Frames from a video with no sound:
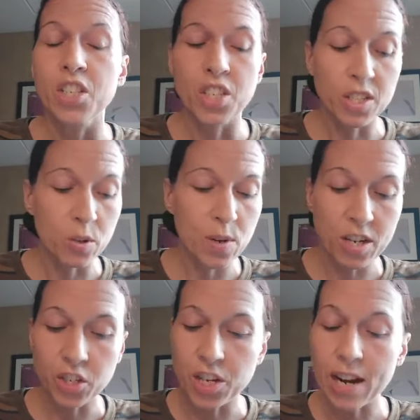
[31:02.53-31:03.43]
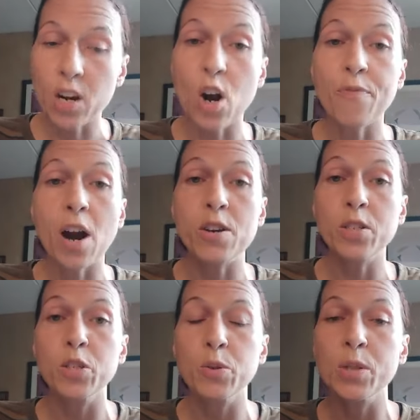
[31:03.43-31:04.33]
Just so we can check it off our
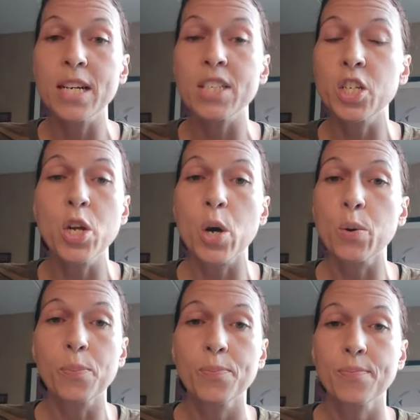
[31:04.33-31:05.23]
to-do list? No.